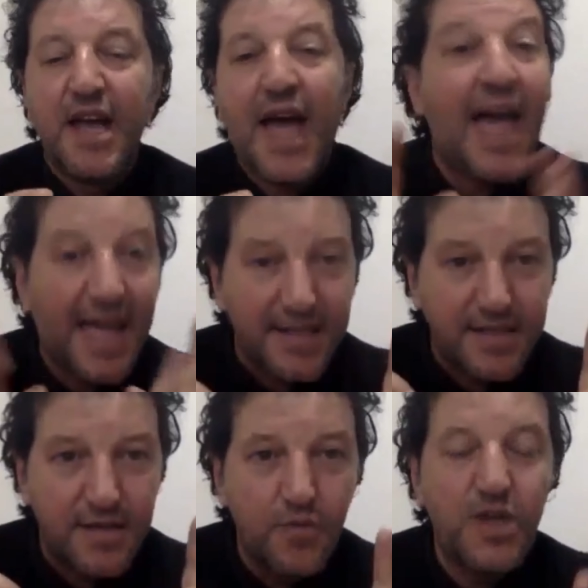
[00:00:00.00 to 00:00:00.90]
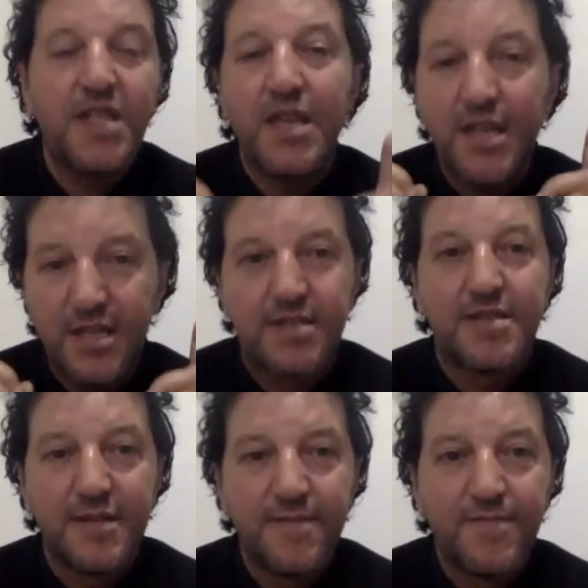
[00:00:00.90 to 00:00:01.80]
And we need
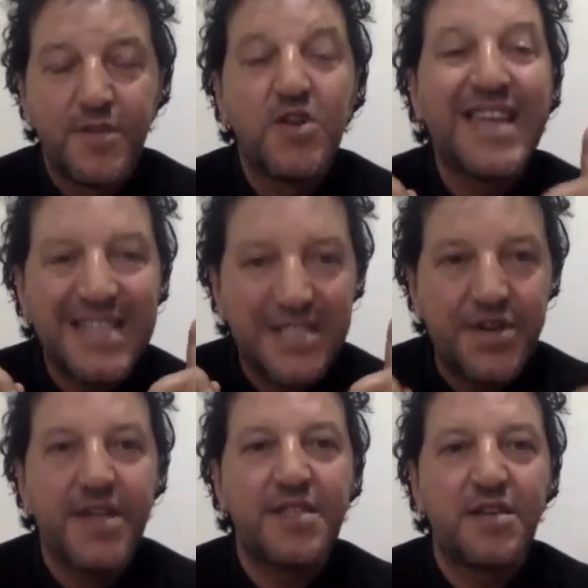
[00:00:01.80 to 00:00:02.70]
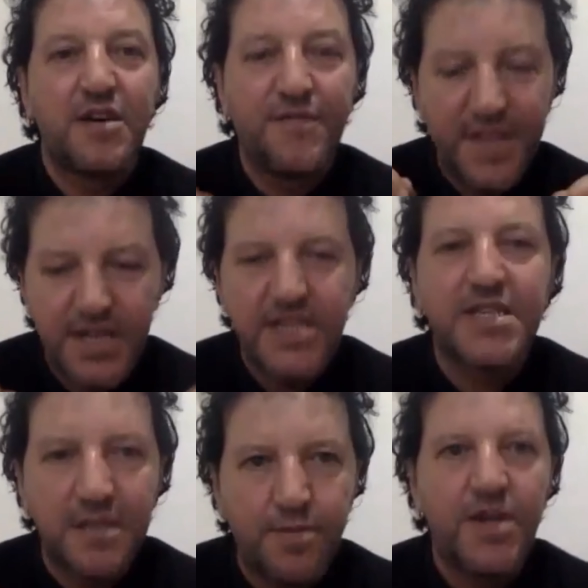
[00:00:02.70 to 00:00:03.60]
to get rid of the
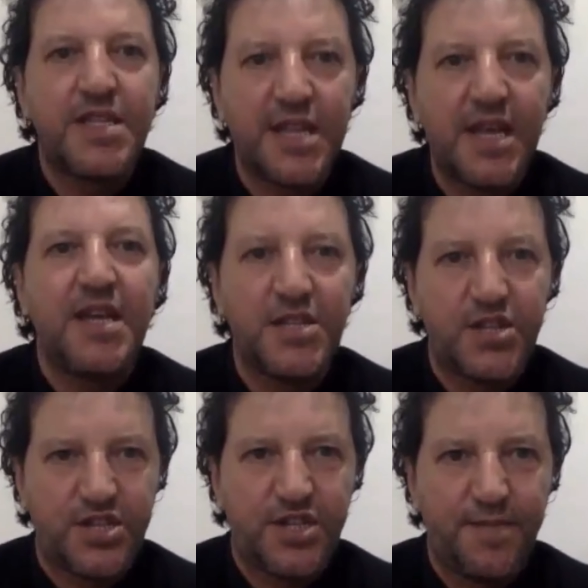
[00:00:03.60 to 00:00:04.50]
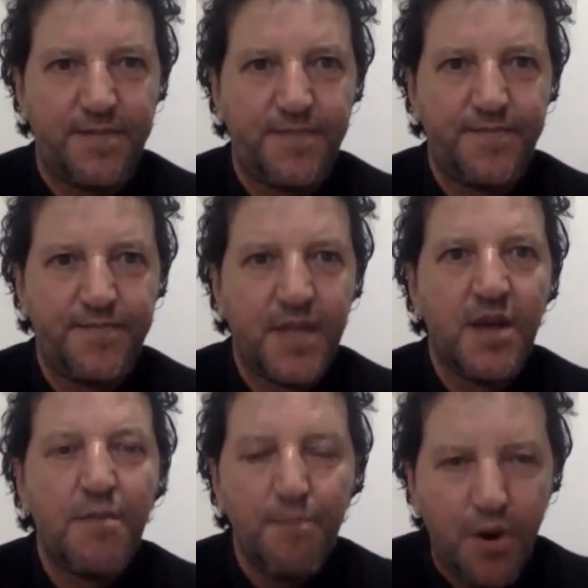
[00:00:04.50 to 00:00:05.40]
recent political leadership.
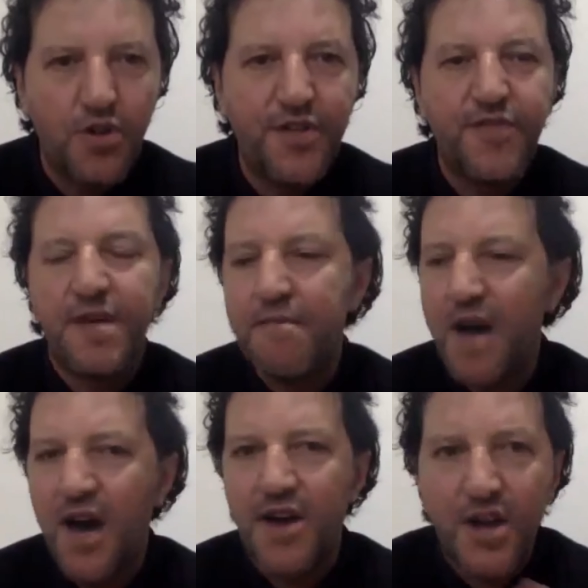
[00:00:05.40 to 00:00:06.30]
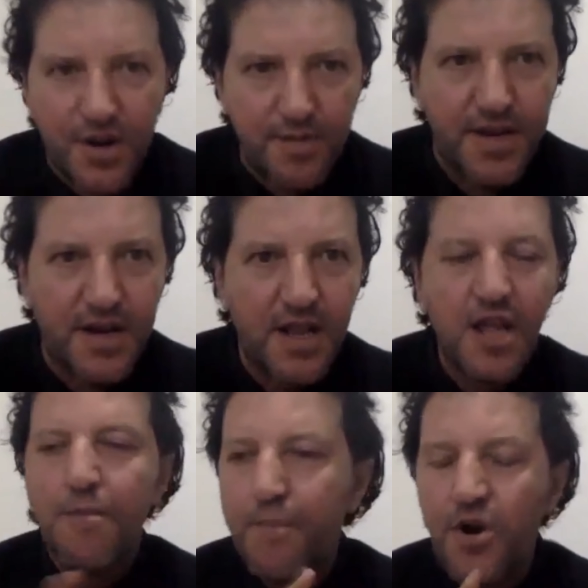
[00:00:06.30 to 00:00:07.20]
Both of them are horrible.
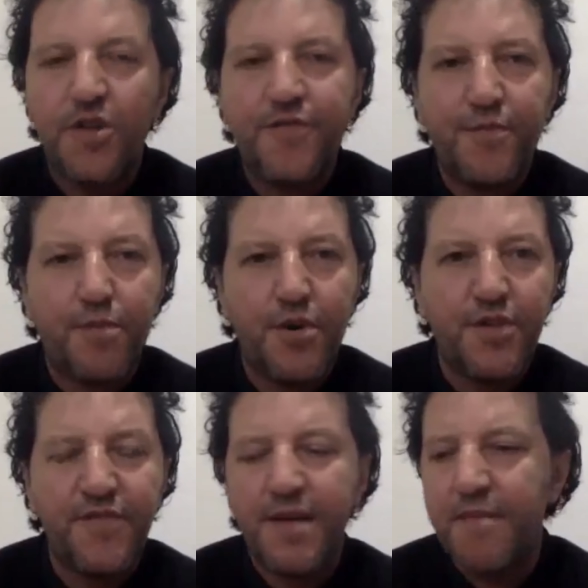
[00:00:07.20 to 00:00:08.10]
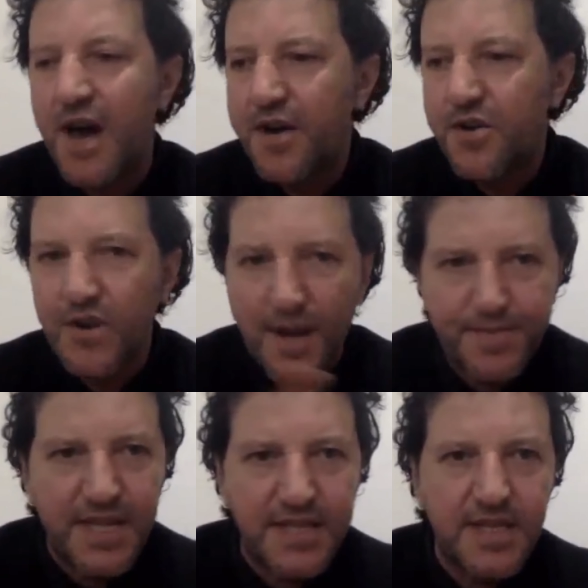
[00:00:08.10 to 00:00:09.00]
Both of them are
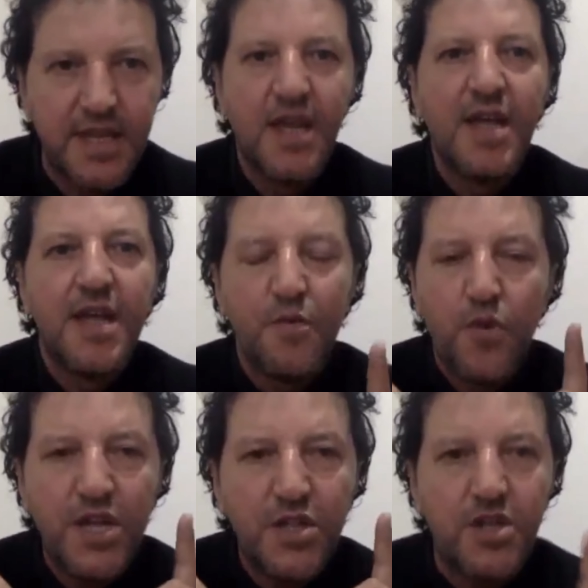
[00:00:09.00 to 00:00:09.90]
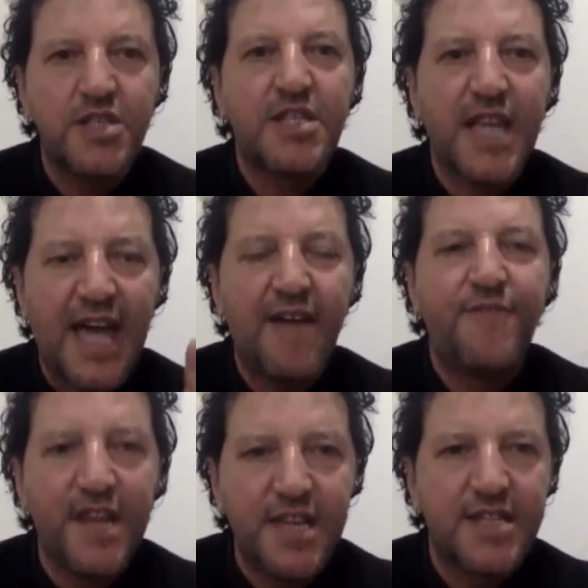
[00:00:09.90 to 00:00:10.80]
corrupted. We don't
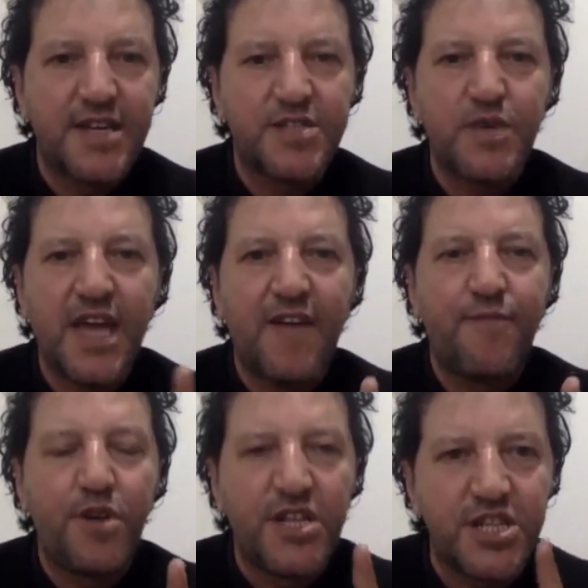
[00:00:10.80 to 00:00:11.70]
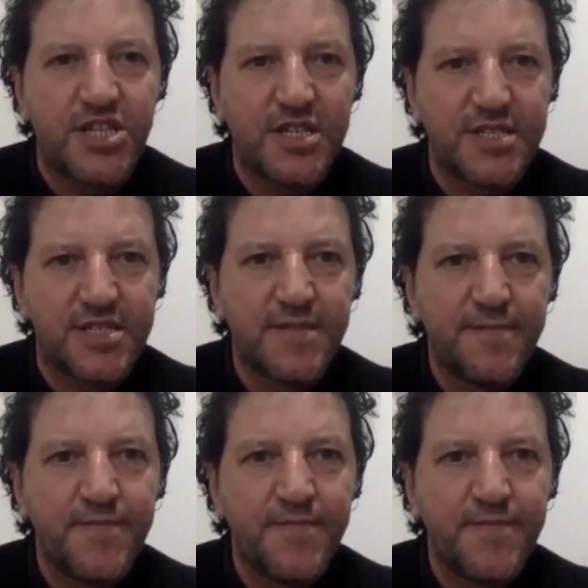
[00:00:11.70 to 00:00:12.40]
have leaders, we have politicians.